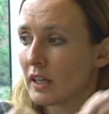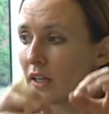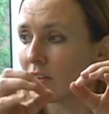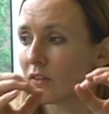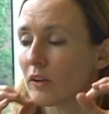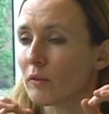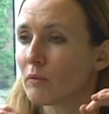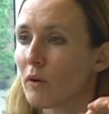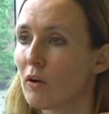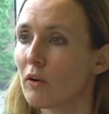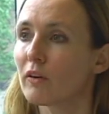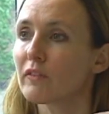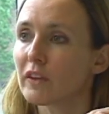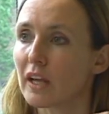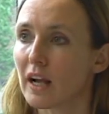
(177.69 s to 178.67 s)
So the
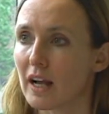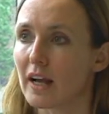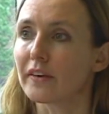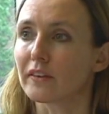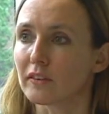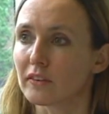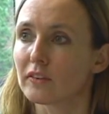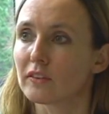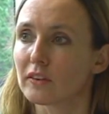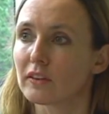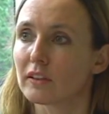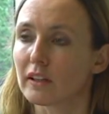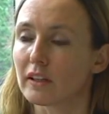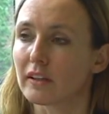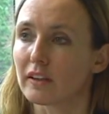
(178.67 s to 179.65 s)
role of the artist,
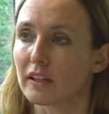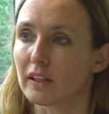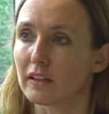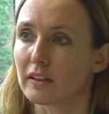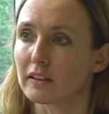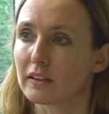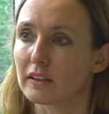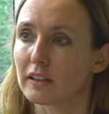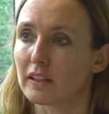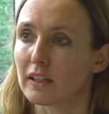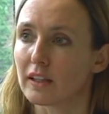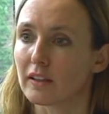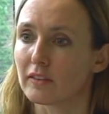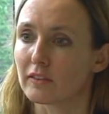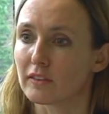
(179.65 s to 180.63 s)
I think,
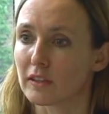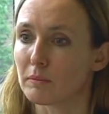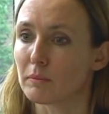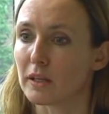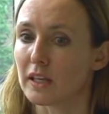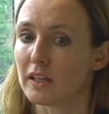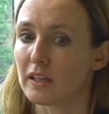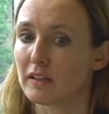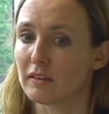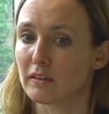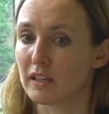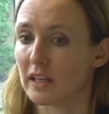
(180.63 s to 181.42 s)
is to be